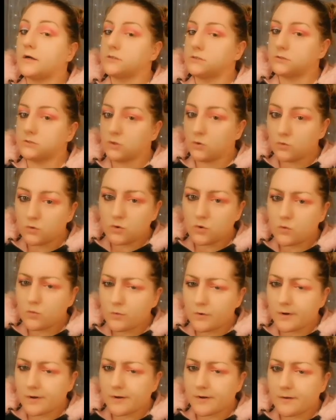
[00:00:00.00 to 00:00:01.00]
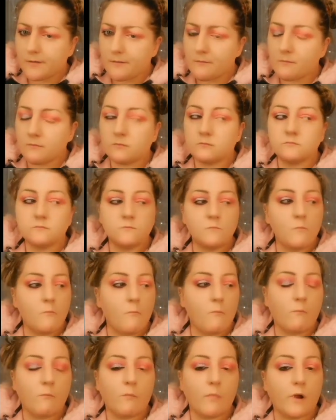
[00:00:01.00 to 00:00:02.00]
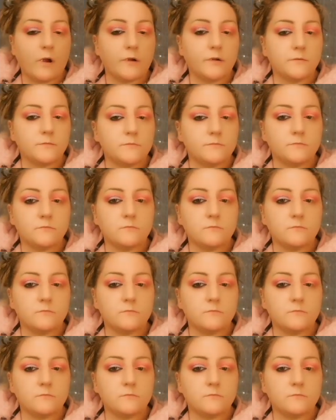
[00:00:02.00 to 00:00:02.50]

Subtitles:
I don't know why, but